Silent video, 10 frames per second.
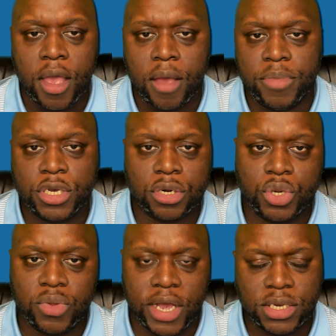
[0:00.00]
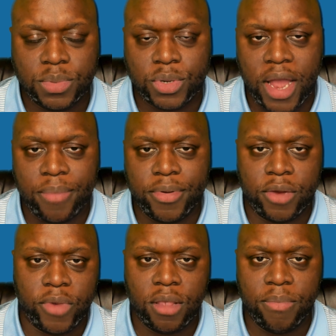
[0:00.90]
Be sure to like, subscribe,
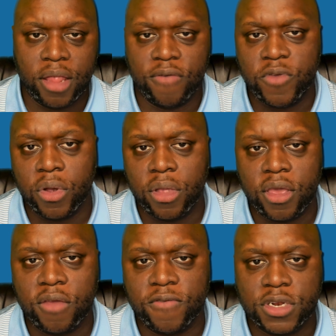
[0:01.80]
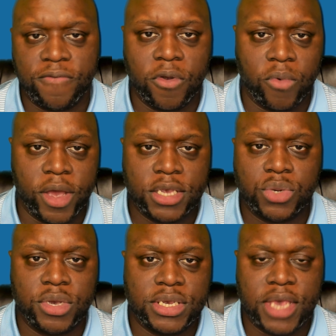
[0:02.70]
and ring the bell if you are looking for different ways
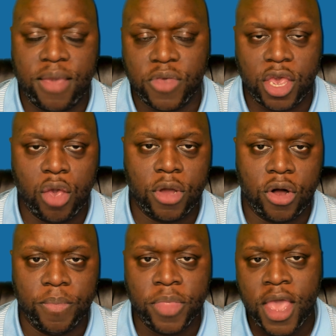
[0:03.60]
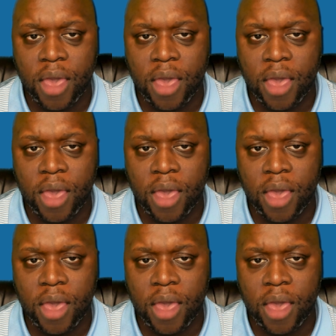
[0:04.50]
to escape the cubicle.